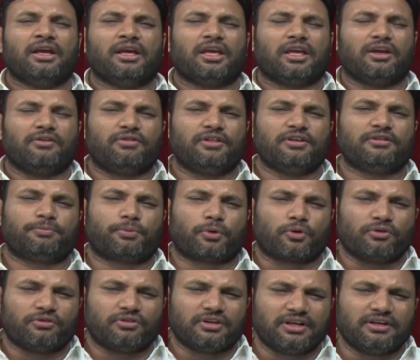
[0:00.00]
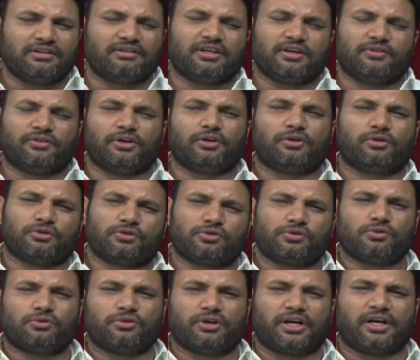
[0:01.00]
if this provision is given to
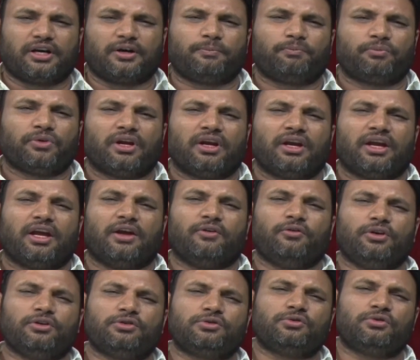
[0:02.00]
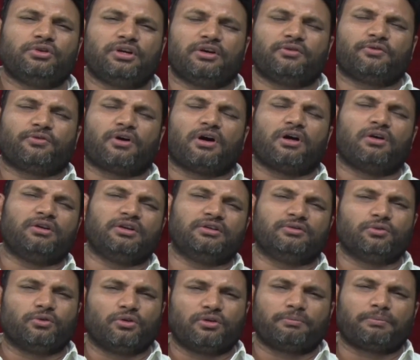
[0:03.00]
student, every student follow his
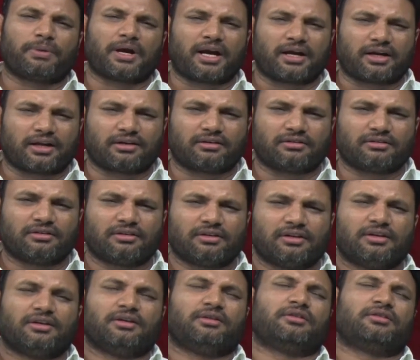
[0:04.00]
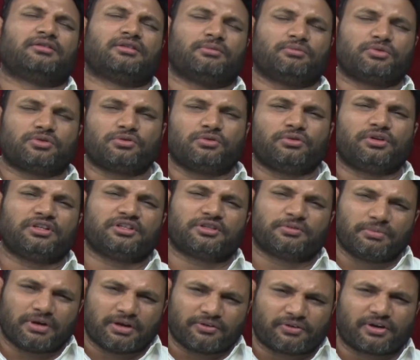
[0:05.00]
own pattern. Some students
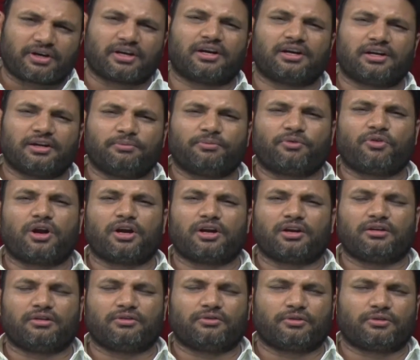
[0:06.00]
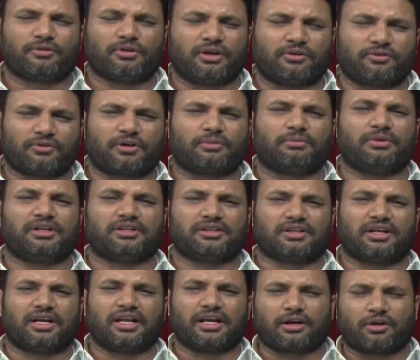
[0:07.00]
may forget important
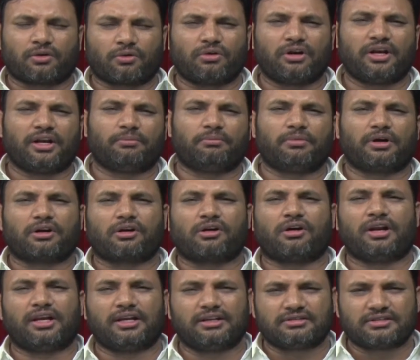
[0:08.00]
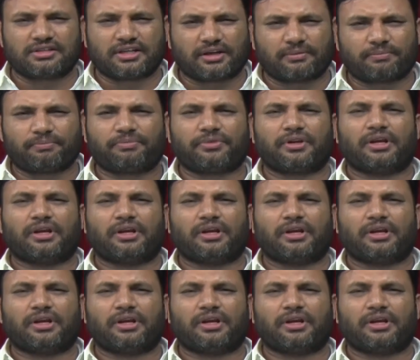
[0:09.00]
information like roll number, college name